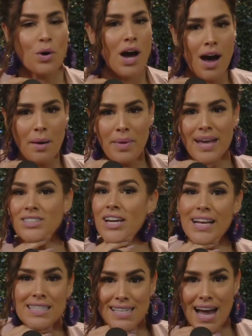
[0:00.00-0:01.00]
come and
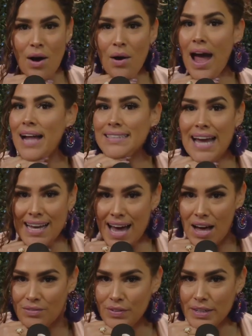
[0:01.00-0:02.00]
check us out at that
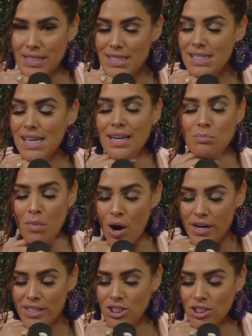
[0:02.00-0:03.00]
conference in
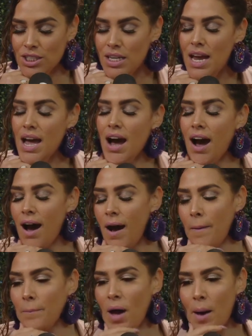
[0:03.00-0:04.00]
March
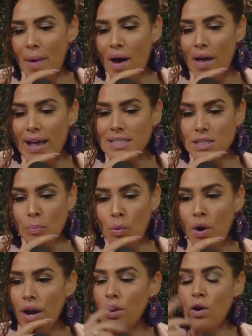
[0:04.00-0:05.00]
um, come out and
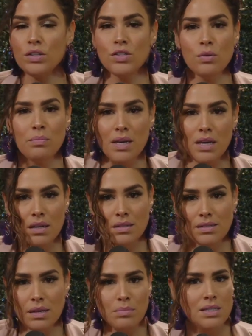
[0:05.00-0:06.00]
support and also meet
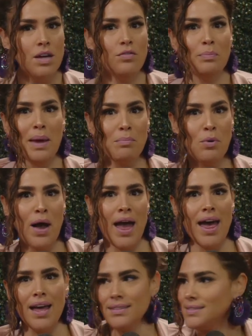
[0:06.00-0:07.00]
some self-made
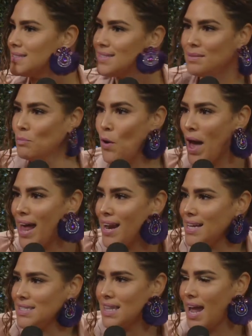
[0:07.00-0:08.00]
mujeres. Mujeres,
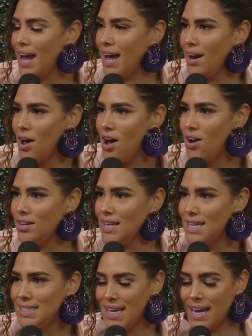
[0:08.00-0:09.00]
exactly. like hello, exactly.
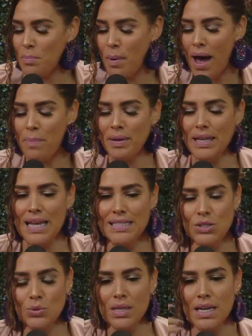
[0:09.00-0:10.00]
let's get it popping, let's
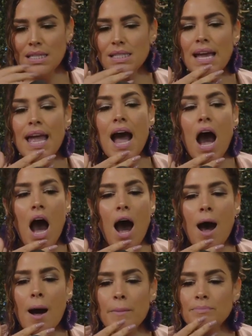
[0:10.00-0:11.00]
do this.
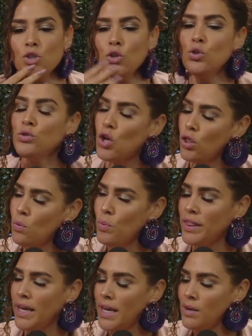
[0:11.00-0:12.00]
Um, so you told them
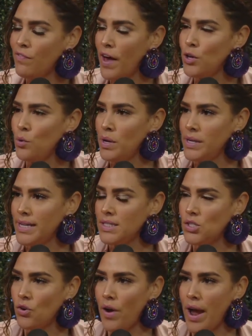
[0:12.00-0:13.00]
where they can find you on
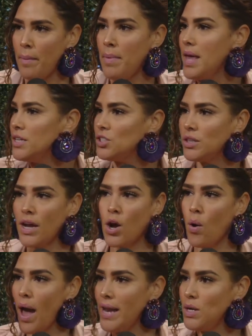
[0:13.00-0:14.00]
Instagram. Should they
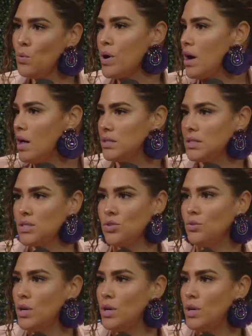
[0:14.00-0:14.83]
go anywhere else to